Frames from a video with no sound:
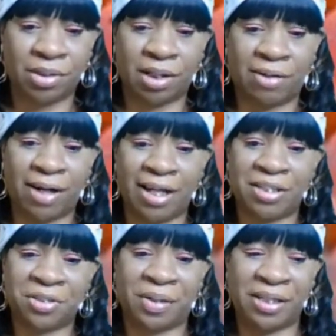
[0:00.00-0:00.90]
All right,
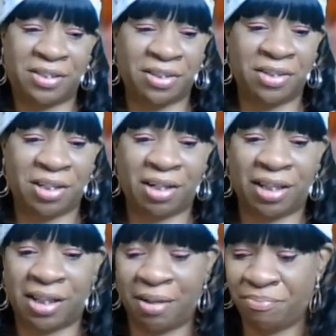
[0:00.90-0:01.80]
so I stirred it
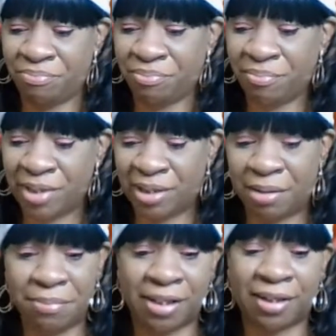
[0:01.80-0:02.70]
all up.
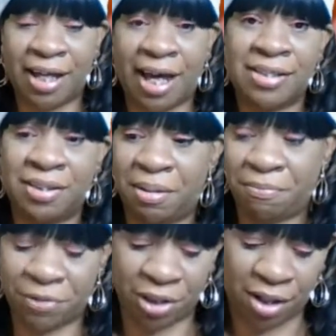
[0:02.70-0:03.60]
Let me glass it
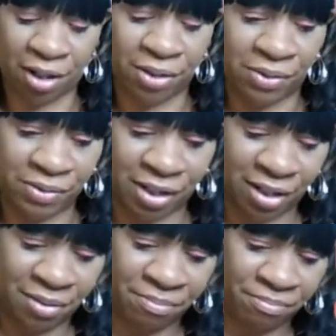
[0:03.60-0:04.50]
up for y'all. Hold on.